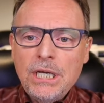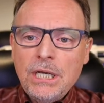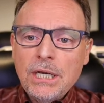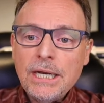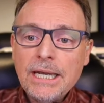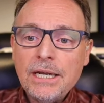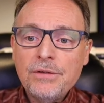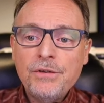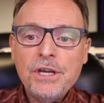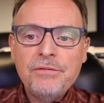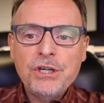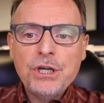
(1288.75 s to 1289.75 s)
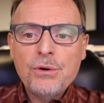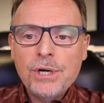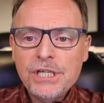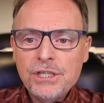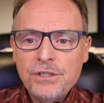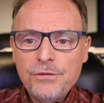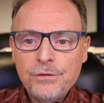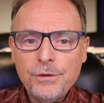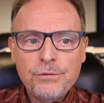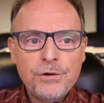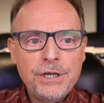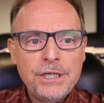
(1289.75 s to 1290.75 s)
And again, if you have any questions, feel
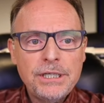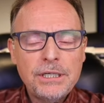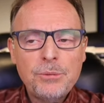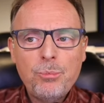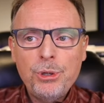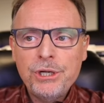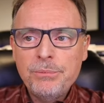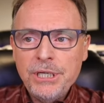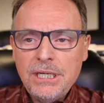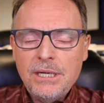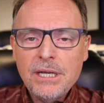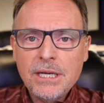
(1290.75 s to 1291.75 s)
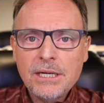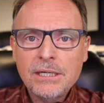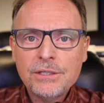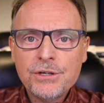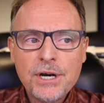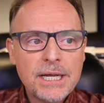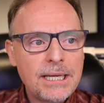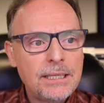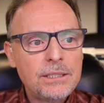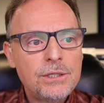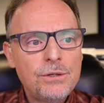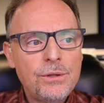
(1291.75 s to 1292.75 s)
free to put them in, and I'll try to
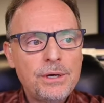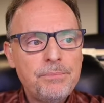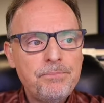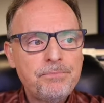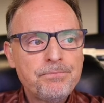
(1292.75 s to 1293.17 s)
get to them.